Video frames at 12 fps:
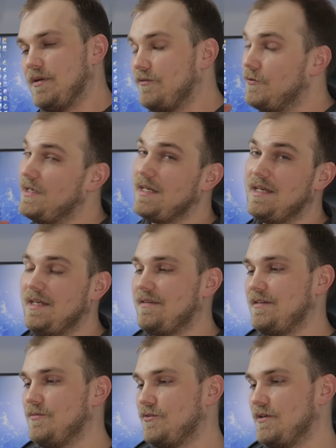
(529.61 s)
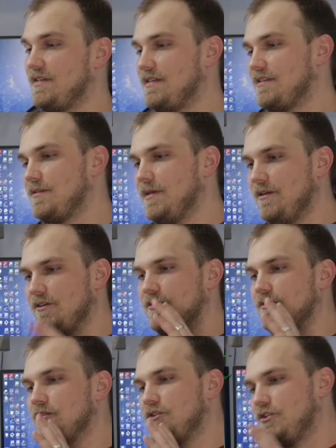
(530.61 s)
But if we could get some sort of system in here
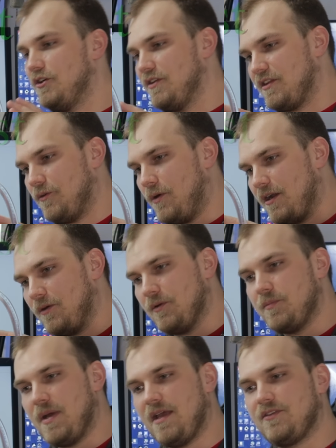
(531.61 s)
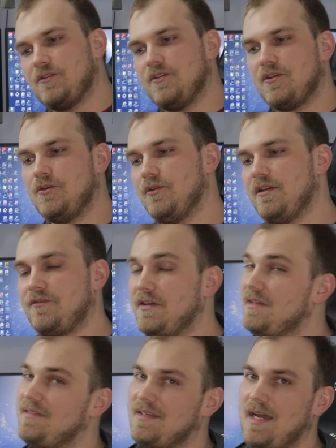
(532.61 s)
to ensure that the water would pass through the cooling
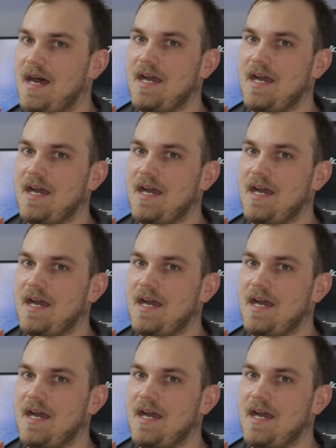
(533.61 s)
fins,